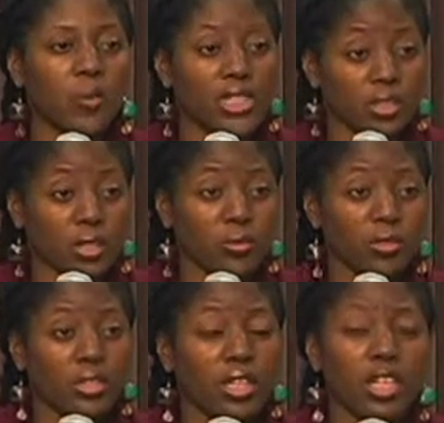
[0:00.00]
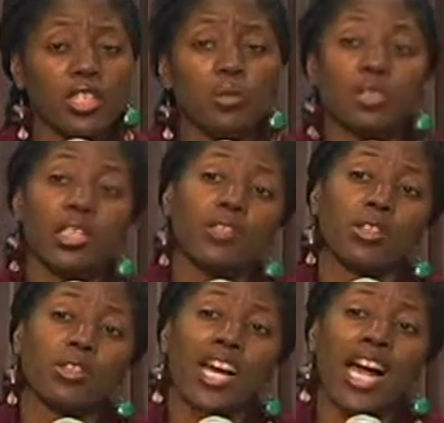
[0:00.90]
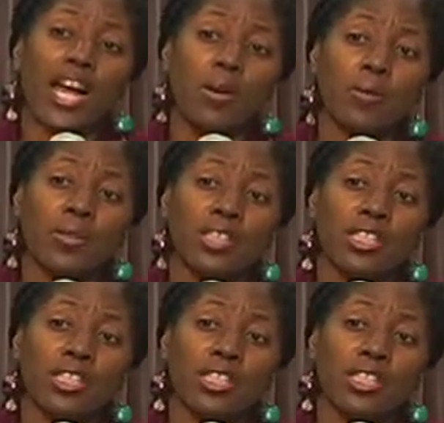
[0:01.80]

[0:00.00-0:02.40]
West Coast, you can even go to Howard,